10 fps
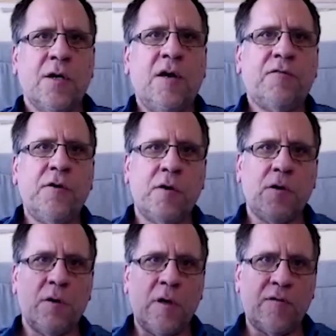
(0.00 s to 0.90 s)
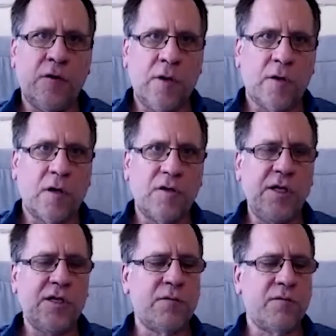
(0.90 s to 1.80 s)
If mm-hmm. you're if you're in a
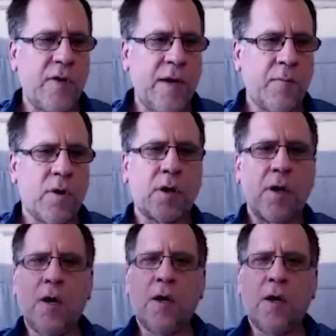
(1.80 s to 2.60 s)
Cartesian framework,